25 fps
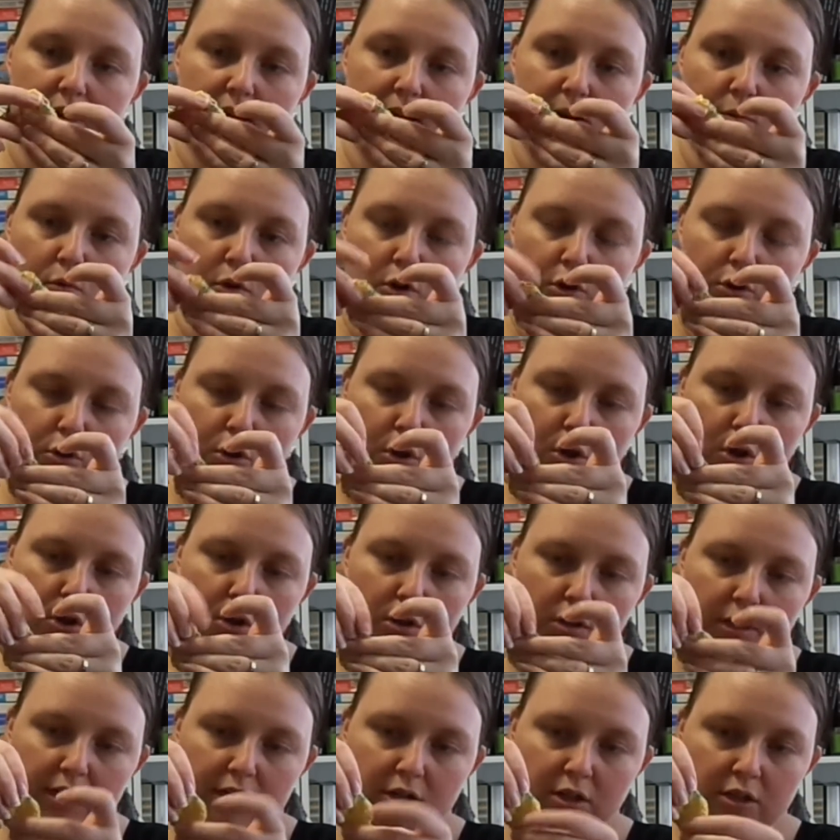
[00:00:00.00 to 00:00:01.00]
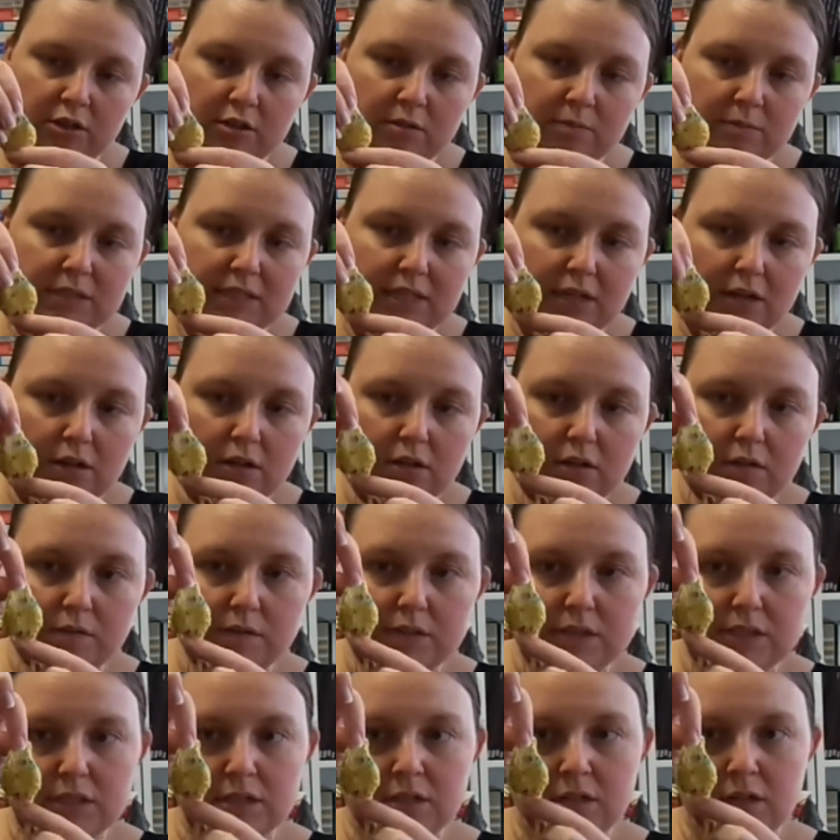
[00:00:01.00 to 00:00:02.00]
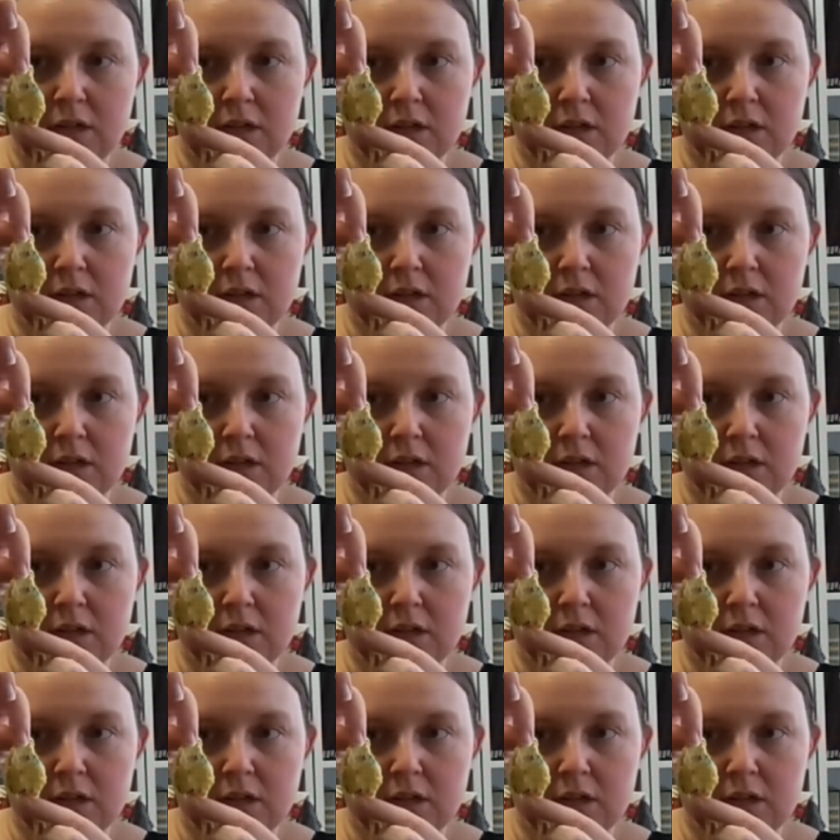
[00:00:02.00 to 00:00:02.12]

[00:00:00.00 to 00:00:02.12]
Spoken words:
and won't curl in on themselves.